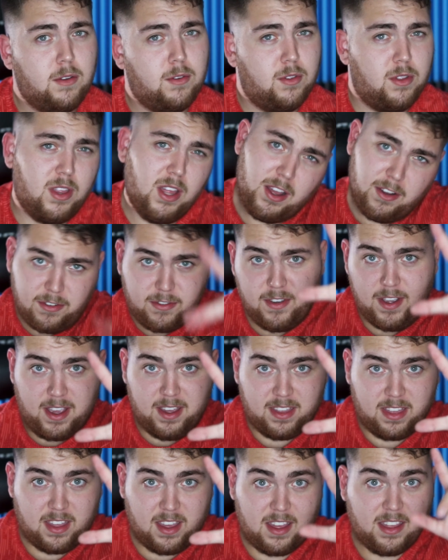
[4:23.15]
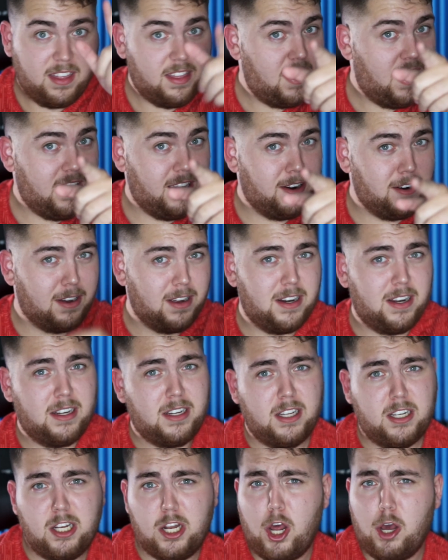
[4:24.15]
The fifth thing you're going to
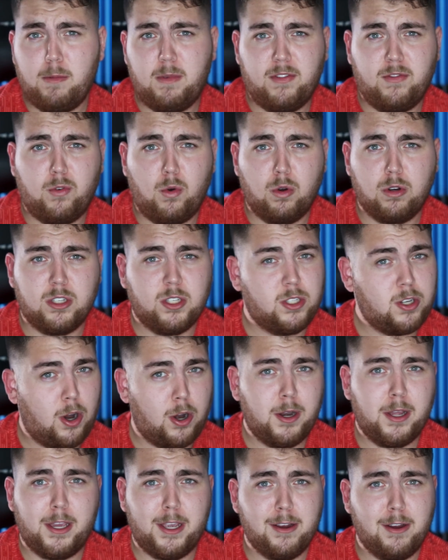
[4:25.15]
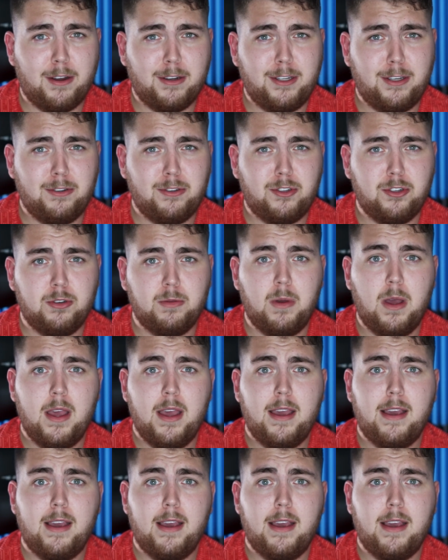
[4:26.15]
need to know before starting here on YouTube